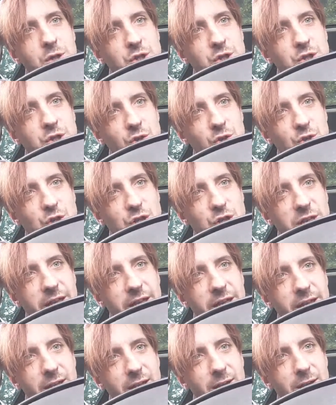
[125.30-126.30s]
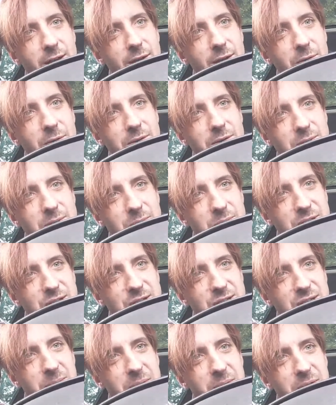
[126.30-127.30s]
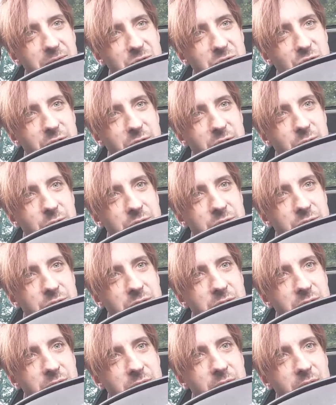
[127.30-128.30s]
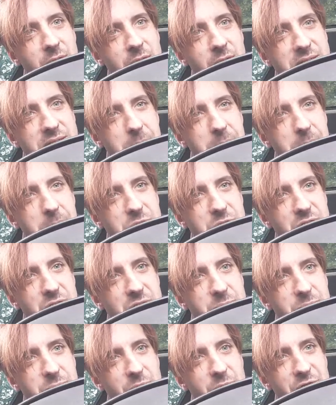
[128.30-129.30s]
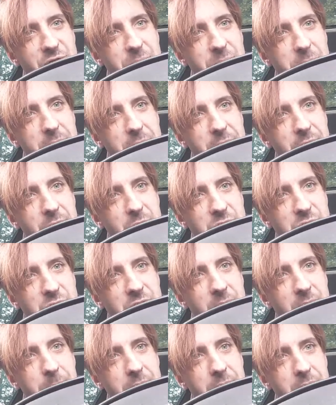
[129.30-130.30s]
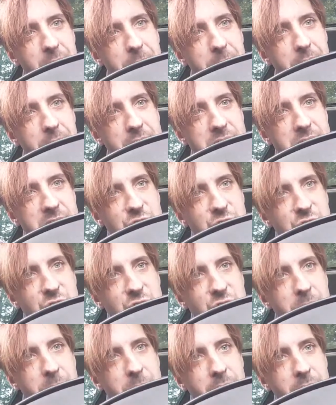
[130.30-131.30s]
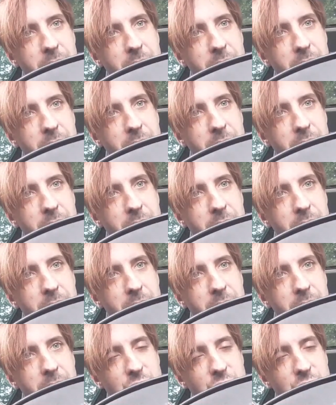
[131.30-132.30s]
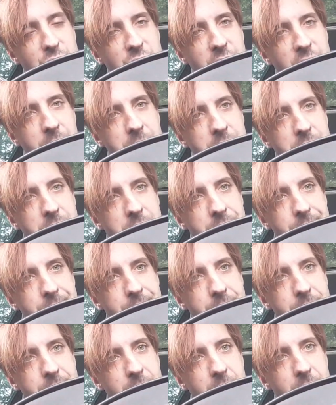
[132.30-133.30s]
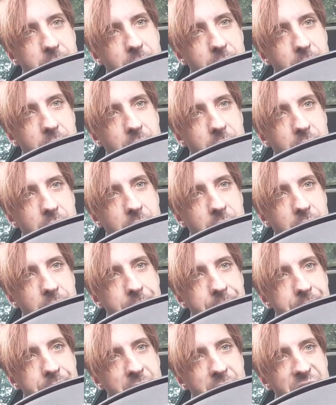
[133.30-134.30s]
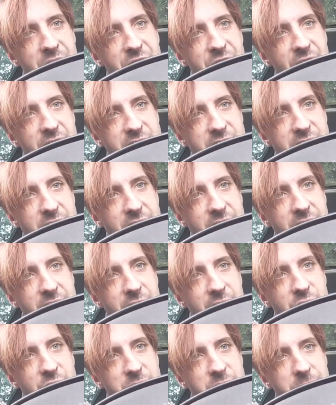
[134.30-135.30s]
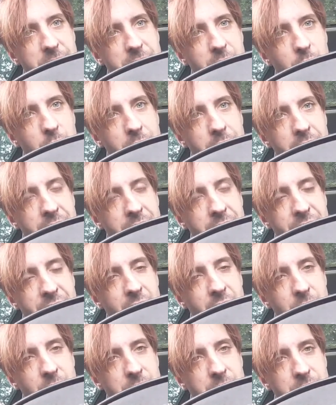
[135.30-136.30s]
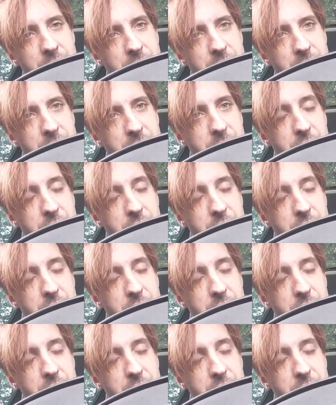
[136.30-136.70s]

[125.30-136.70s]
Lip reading: Heard Paranormal. What did Josh say? Oh, well, someone's asking about what the title was. Samsung's prone for battery life and get bigger capacity. Search eBay. Thanks, James. If the S8 goes a bit weird, then I'll